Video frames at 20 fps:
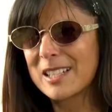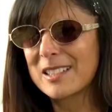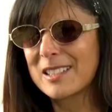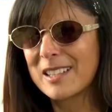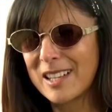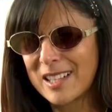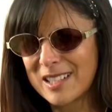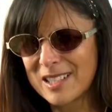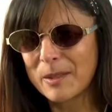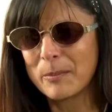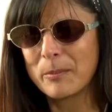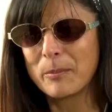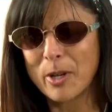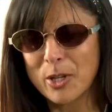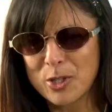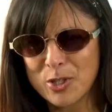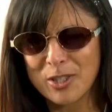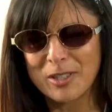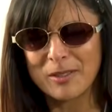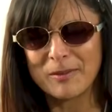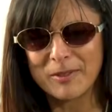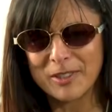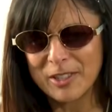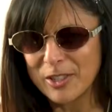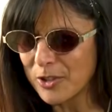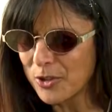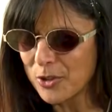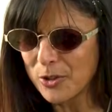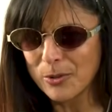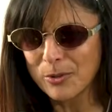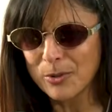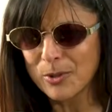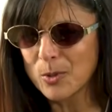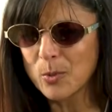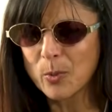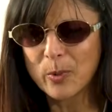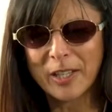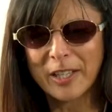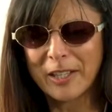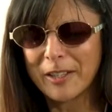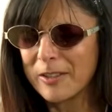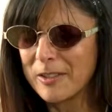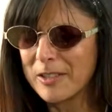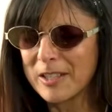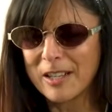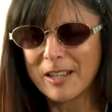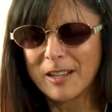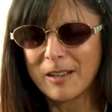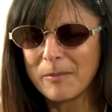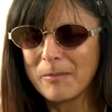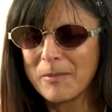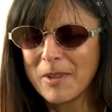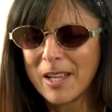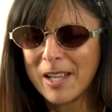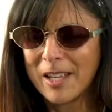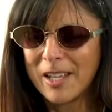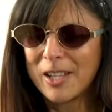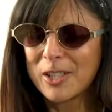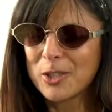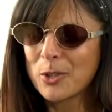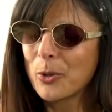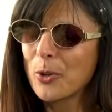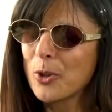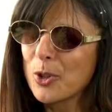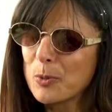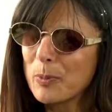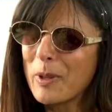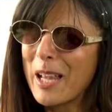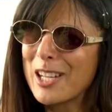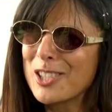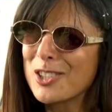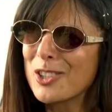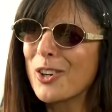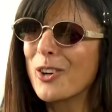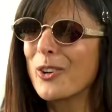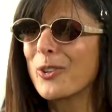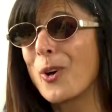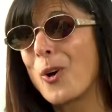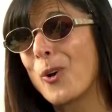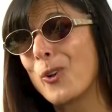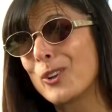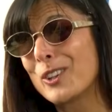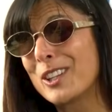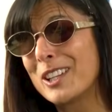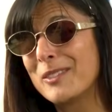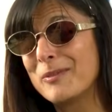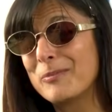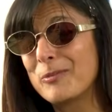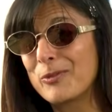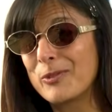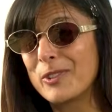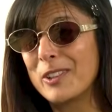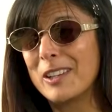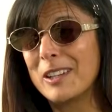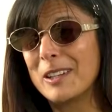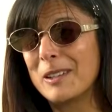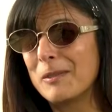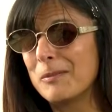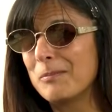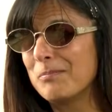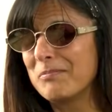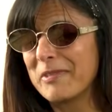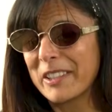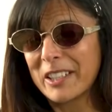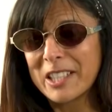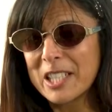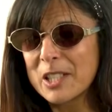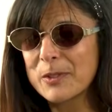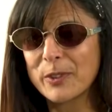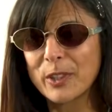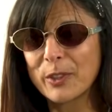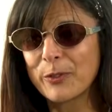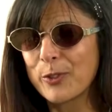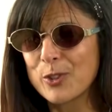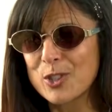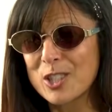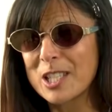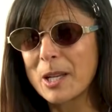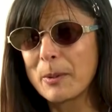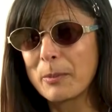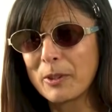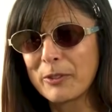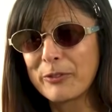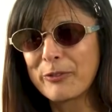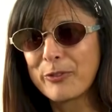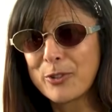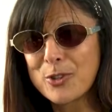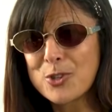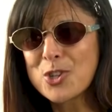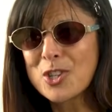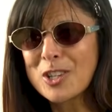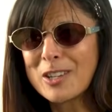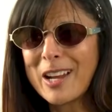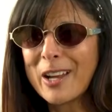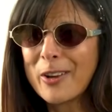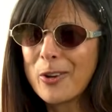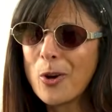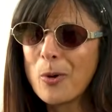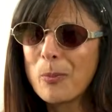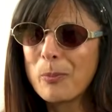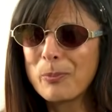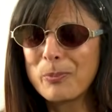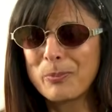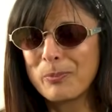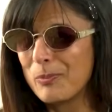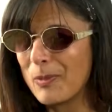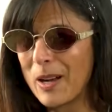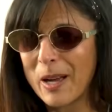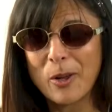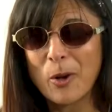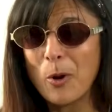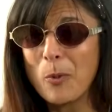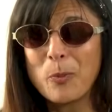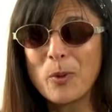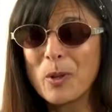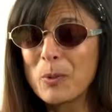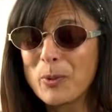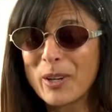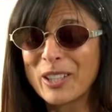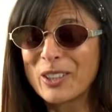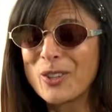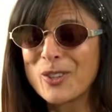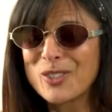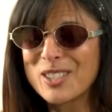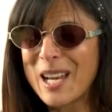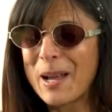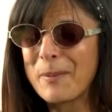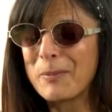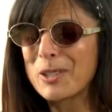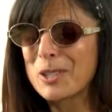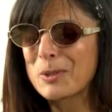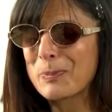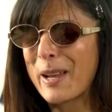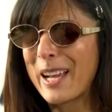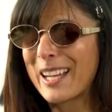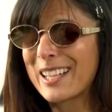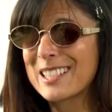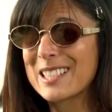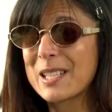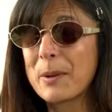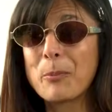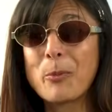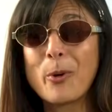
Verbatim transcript: NASA has some budget issues, and uh, so those plans are on hold, um, at least for the foreseeable future. I hope. I hope we'll bring those samples back at some